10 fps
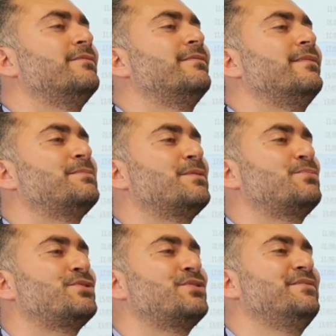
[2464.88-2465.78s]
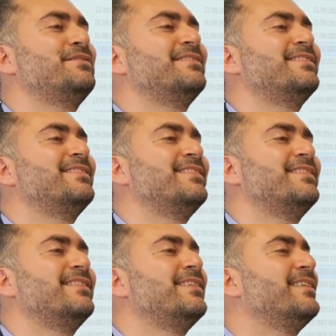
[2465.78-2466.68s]
I'm supposed to leave?
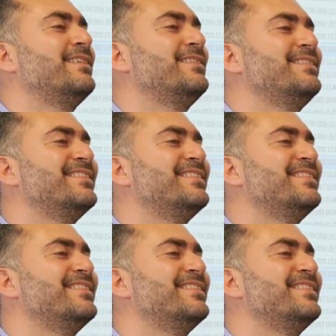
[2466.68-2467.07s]
Huh?